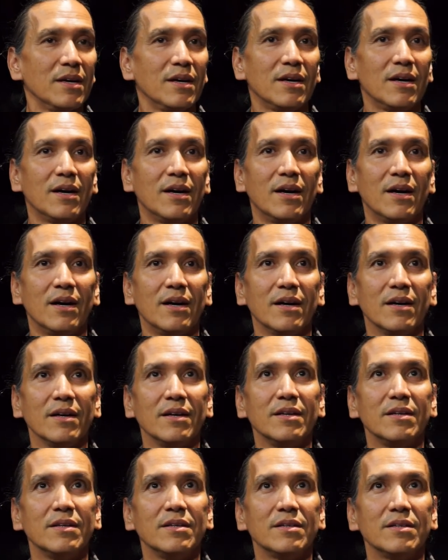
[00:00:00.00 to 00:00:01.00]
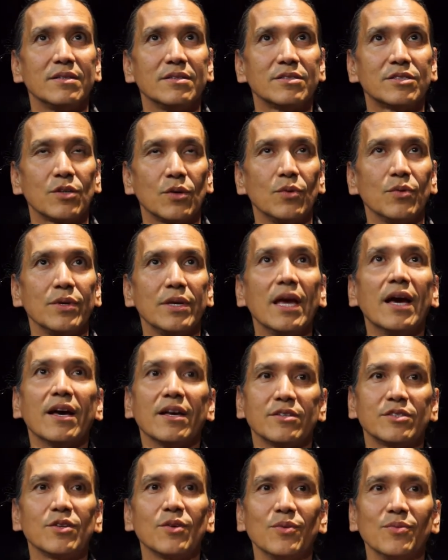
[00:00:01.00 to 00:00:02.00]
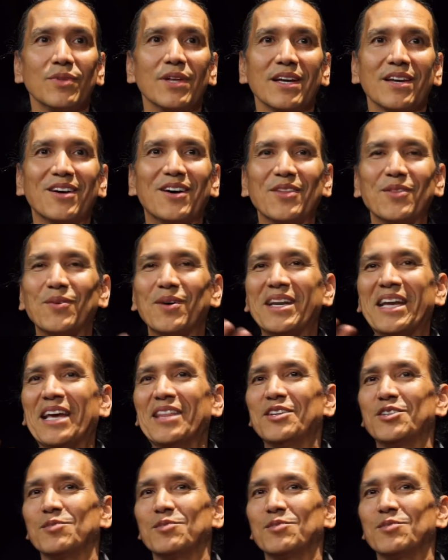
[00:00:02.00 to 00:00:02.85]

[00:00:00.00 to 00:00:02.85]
Uh, so yeah, so like on the one hand,